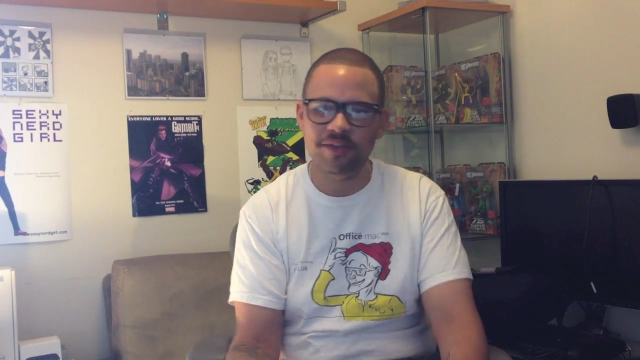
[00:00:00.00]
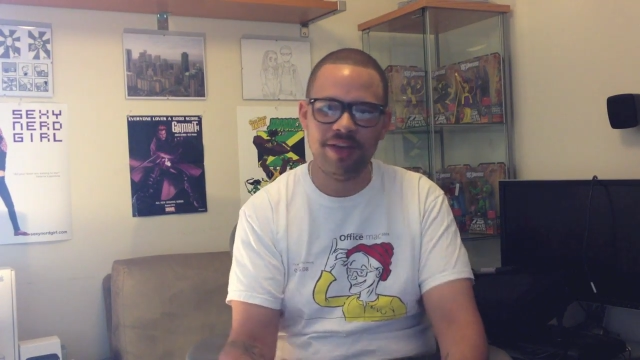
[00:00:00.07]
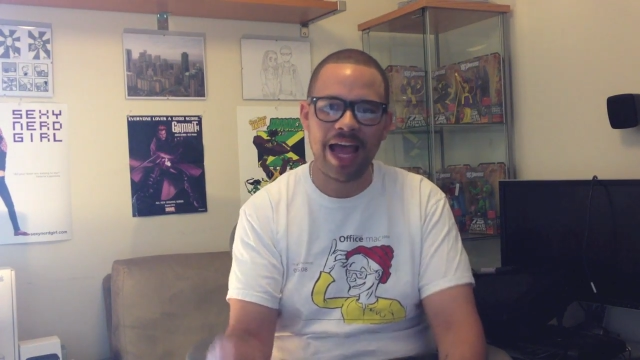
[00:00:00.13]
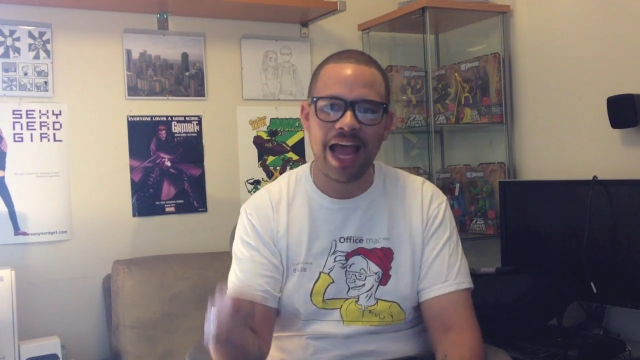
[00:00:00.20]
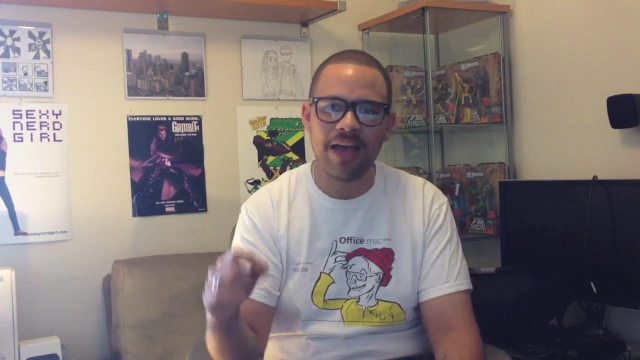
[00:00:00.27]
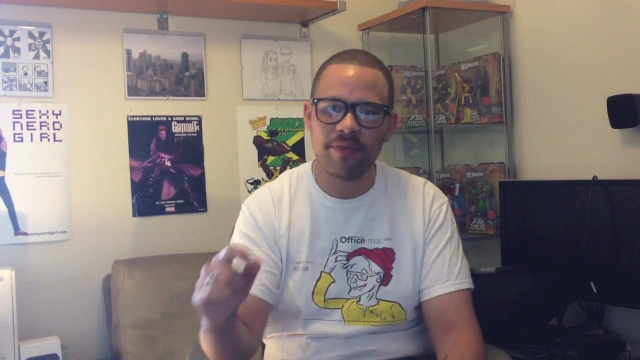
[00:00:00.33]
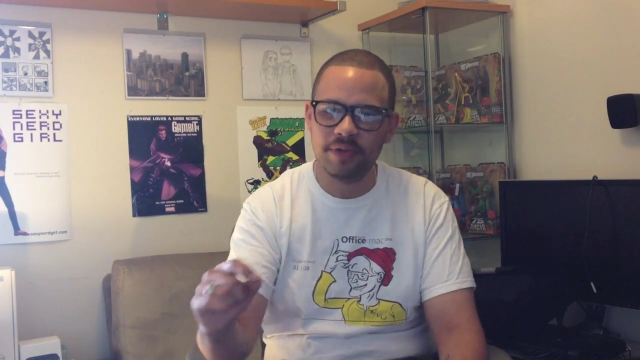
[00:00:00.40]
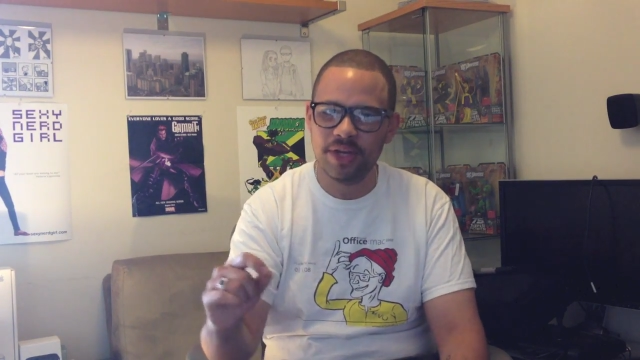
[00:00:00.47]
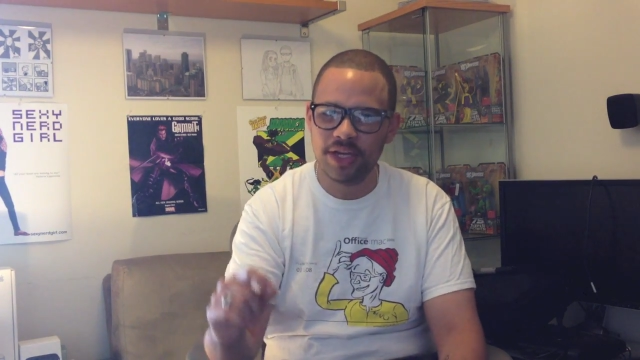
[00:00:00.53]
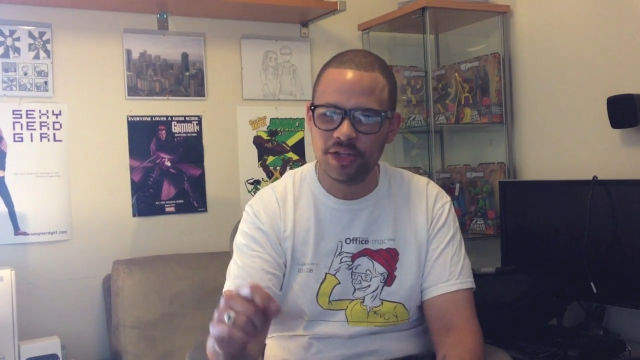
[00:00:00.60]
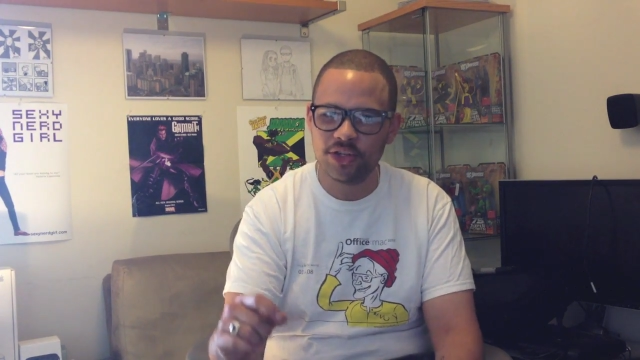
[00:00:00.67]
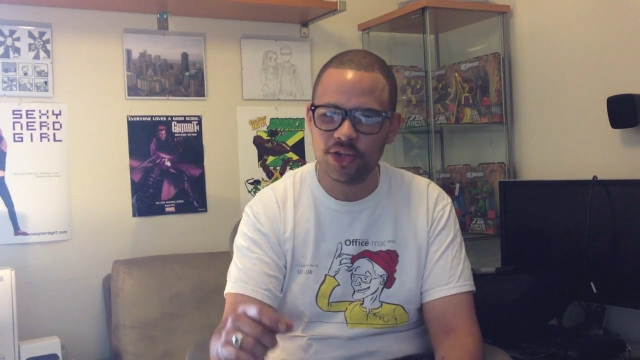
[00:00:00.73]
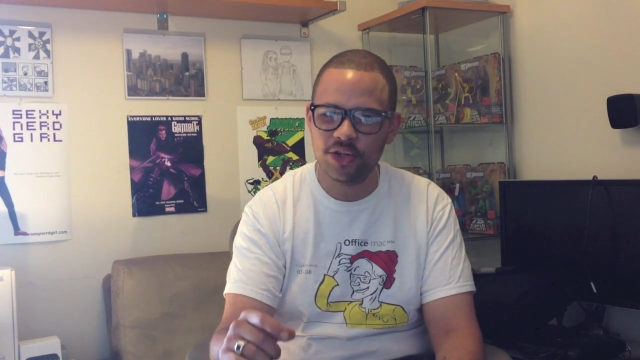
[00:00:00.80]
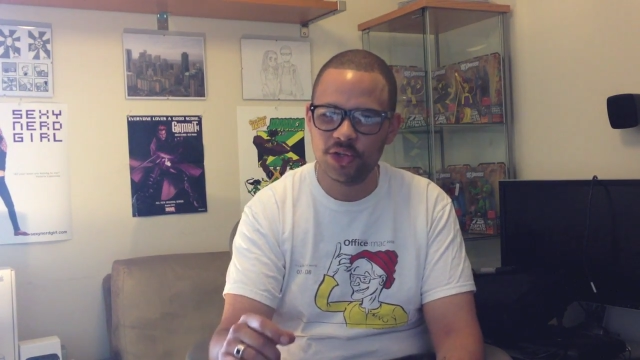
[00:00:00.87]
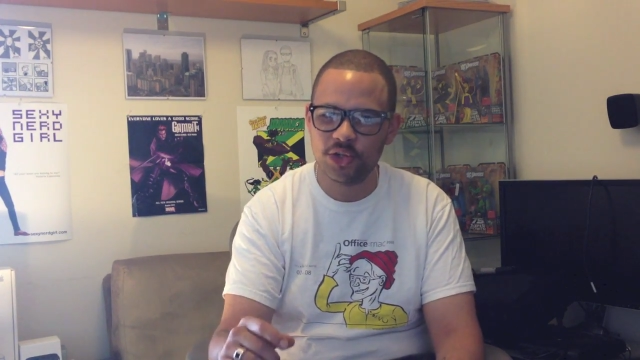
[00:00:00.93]
1/2
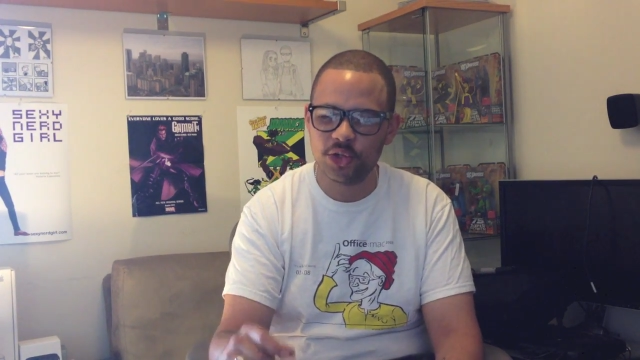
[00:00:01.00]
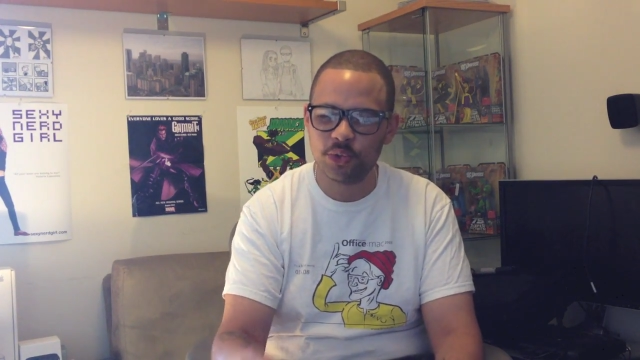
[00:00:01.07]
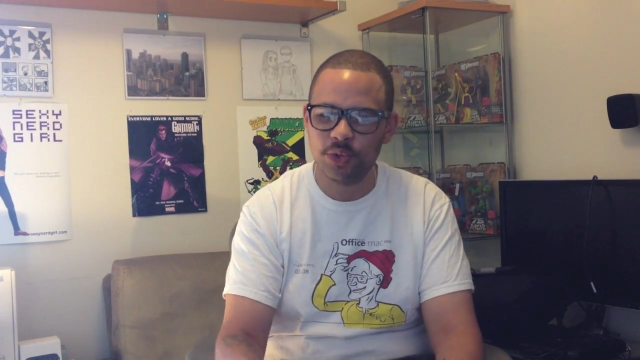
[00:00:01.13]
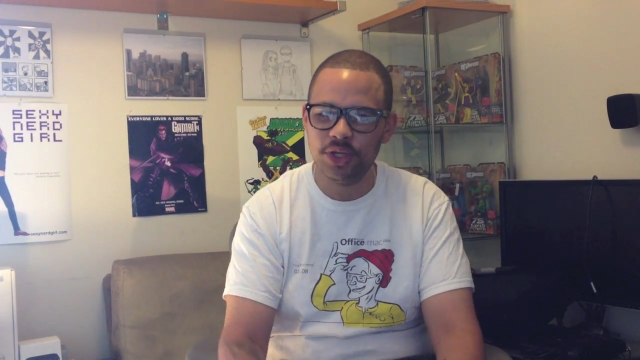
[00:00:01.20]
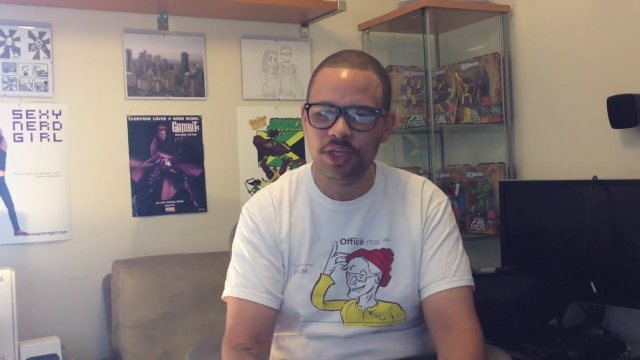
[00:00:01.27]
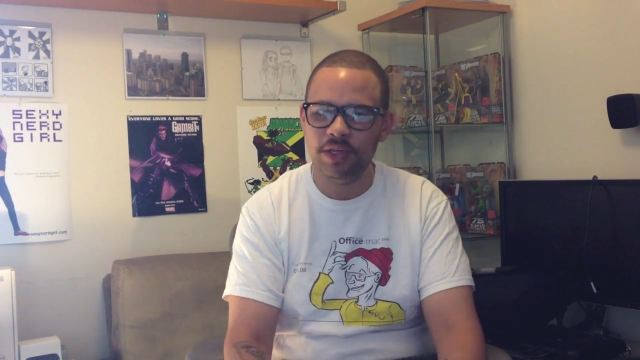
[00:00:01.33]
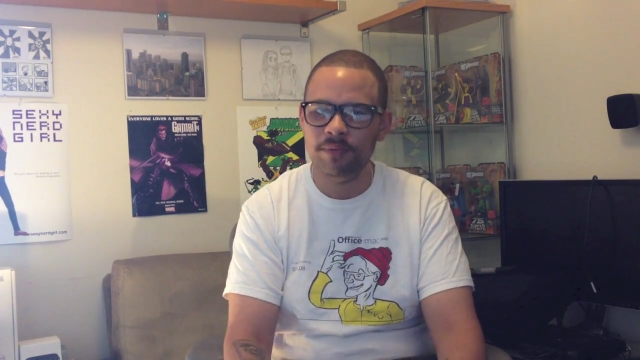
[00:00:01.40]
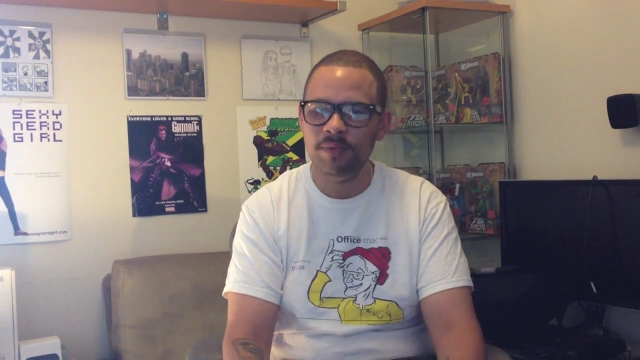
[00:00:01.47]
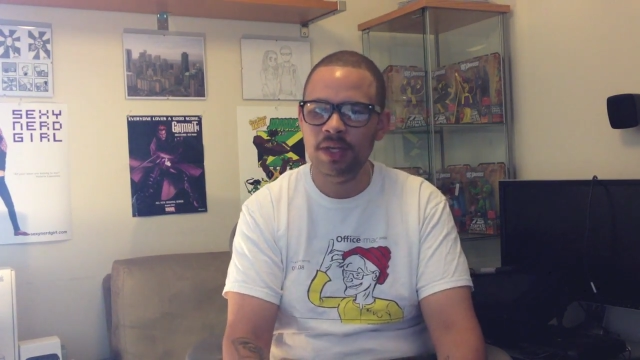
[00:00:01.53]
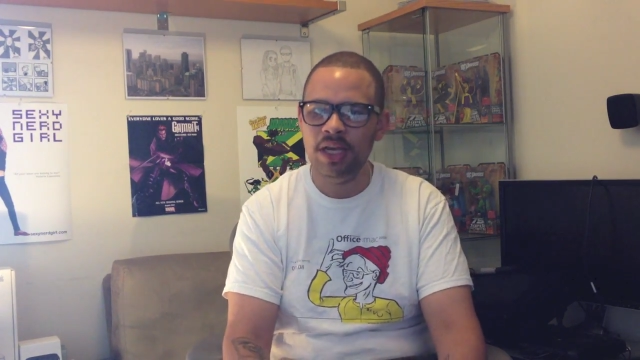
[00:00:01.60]
inch on the screen,